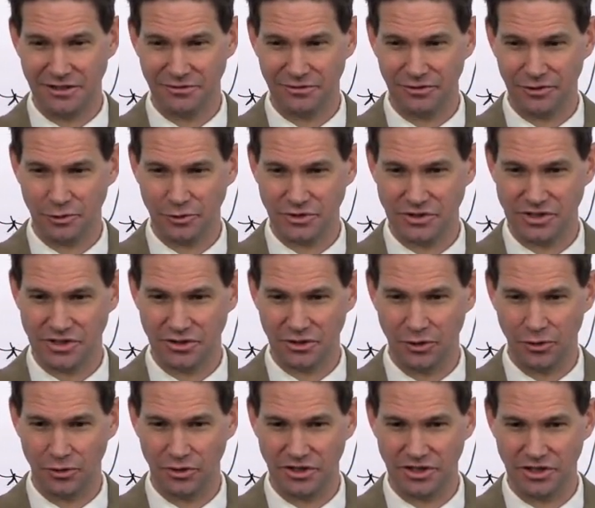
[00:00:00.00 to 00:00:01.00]
influence of
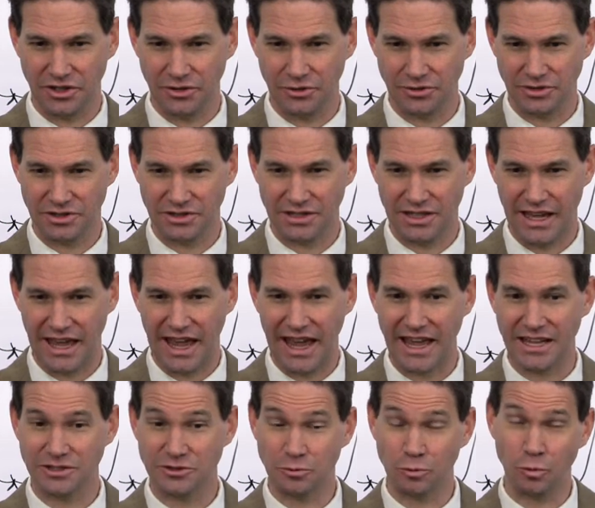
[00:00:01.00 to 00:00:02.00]
the Holy Ghost
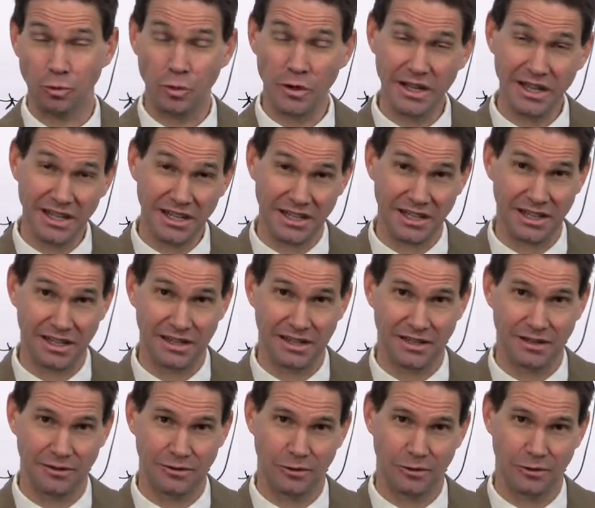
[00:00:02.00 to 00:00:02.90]
as we